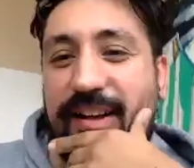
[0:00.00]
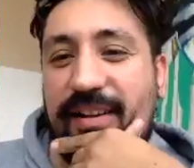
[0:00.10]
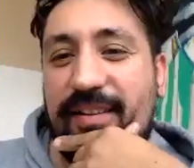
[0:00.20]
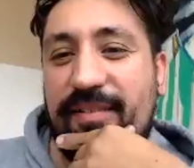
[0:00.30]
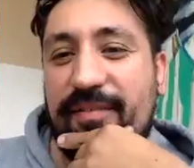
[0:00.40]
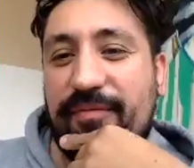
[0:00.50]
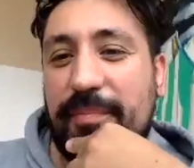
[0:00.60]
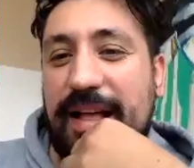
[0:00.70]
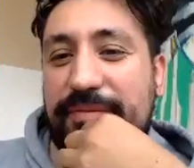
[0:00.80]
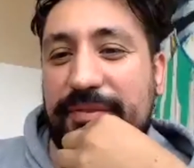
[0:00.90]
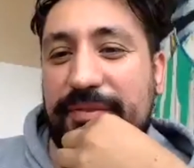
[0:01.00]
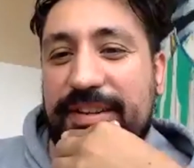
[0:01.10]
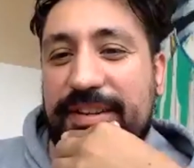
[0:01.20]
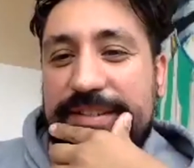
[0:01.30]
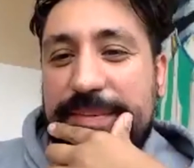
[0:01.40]
from Alfred,
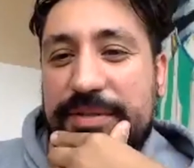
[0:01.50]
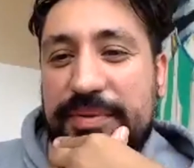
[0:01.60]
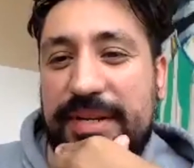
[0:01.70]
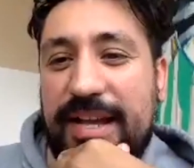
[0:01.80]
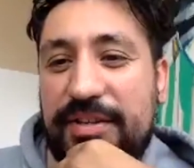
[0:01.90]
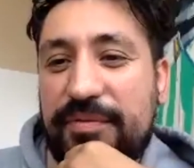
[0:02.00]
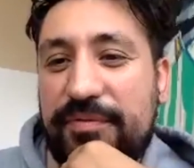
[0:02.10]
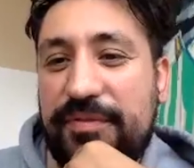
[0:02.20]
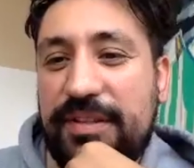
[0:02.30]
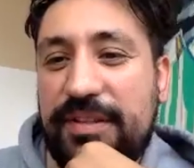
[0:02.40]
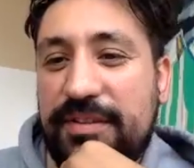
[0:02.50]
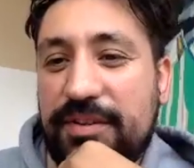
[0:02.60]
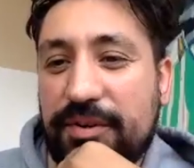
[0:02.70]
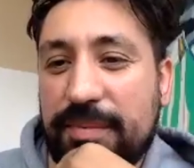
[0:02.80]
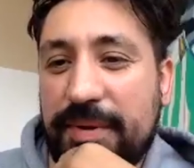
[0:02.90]
Demetri, how do you feel your
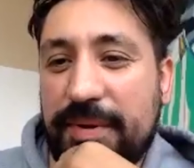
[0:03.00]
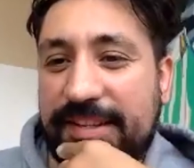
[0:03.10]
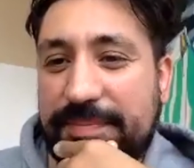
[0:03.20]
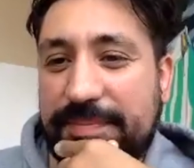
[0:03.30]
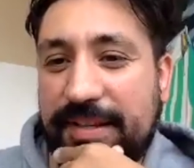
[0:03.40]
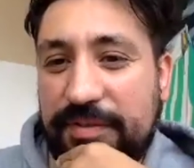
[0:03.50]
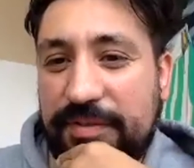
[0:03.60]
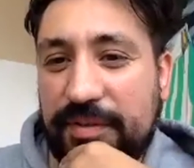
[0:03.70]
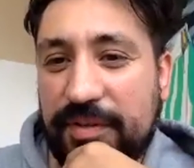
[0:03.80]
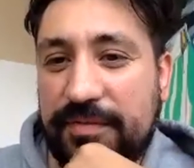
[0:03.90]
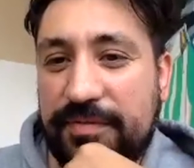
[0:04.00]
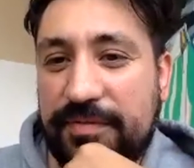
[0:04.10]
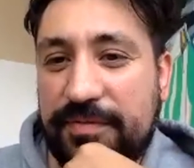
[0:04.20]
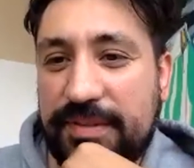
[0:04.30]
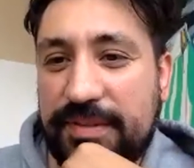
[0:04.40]
American aspects of your
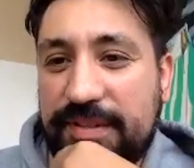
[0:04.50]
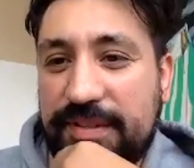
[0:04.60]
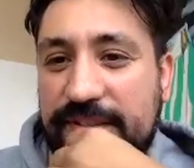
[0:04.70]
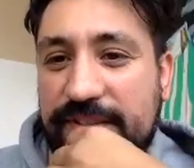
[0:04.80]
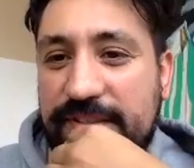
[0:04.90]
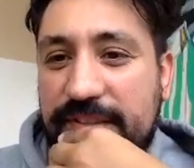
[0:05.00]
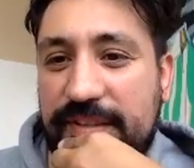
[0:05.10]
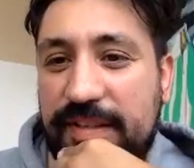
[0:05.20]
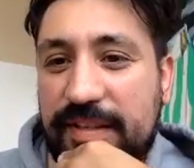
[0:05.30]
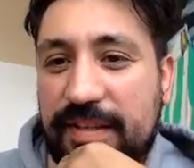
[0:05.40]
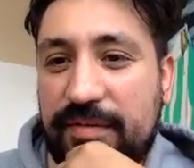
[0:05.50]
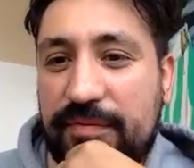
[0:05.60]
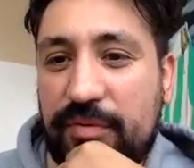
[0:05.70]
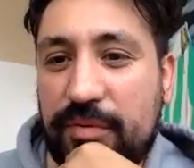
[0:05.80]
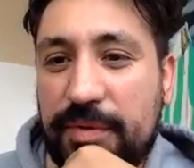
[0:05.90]
influences
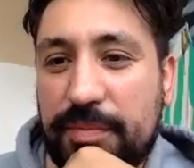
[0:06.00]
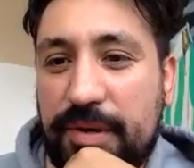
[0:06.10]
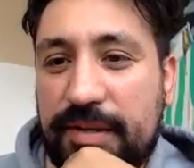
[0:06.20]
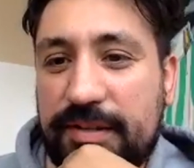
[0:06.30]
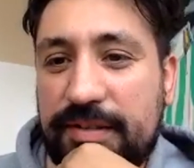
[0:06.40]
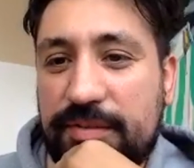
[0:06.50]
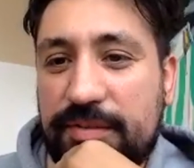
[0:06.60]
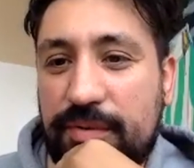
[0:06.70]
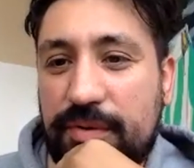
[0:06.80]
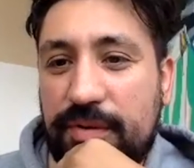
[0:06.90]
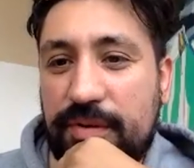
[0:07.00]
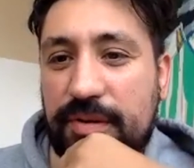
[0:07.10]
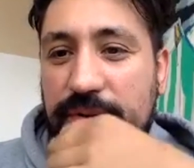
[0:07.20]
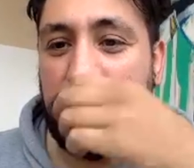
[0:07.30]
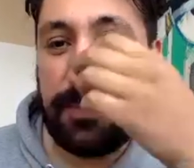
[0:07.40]
inform your practice or
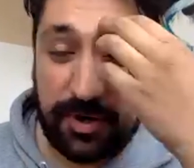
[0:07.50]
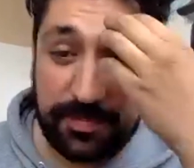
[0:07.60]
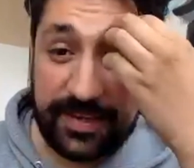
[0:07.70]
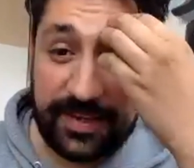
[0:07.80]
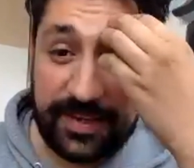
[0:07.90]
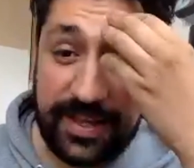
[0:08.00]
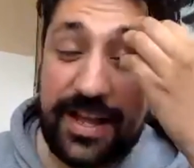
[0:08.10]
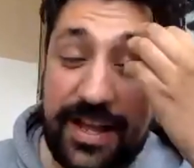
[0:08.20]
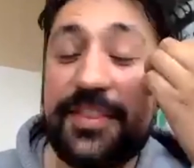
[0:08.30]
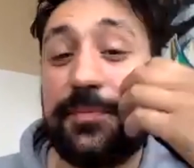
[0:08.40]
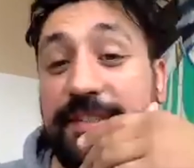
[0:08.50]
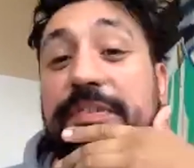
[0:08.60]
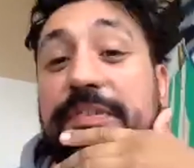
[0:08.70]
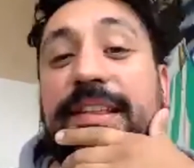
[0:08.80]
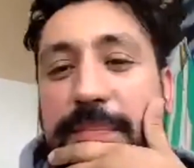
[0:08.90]
mark making? Ah,
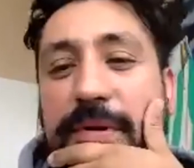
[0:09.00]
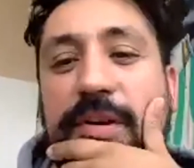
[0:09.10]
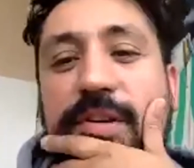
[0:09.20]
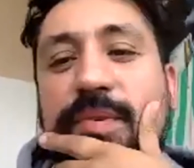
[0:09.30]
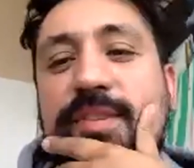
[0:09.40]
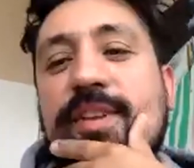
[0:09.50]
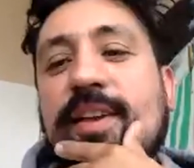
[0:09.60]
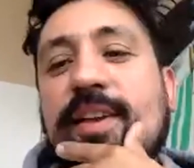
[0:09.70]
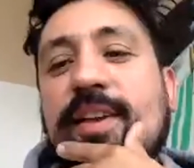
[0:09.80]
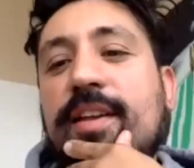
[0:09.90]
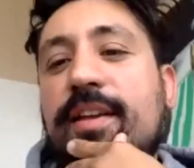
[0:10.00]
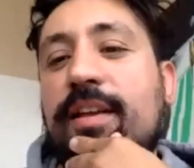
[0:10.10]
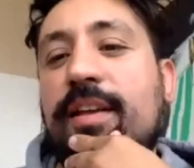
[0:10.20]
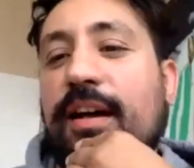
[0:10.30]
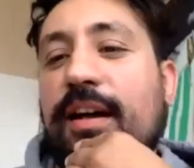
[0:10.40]
specifically the American ones?
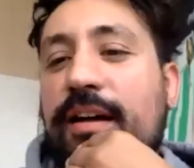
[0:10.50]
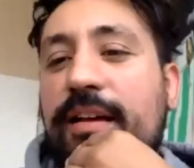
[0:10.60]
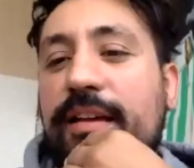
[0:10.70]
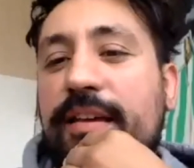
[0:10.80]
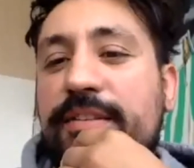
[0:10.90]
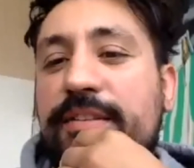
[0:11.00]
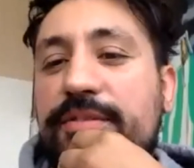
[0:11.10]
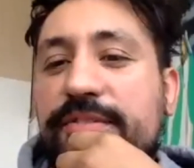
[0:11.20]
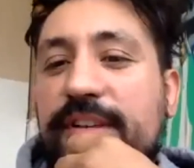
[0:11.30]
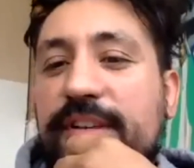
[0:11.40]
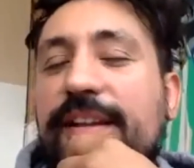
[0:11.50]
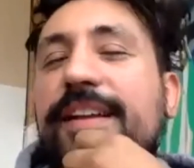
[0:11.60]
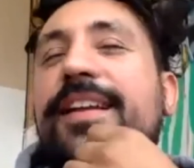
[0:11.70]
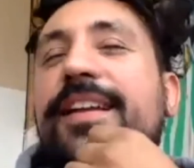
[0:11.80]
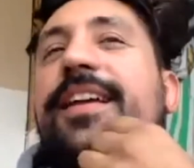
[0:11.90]
Uh, interesting.
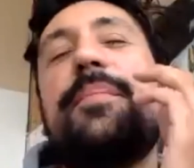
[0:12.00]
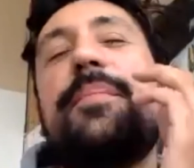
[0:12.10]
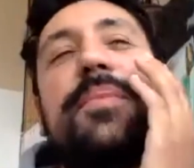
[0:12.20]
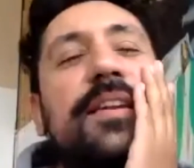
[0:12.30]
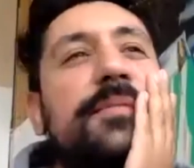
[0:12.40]
I mean,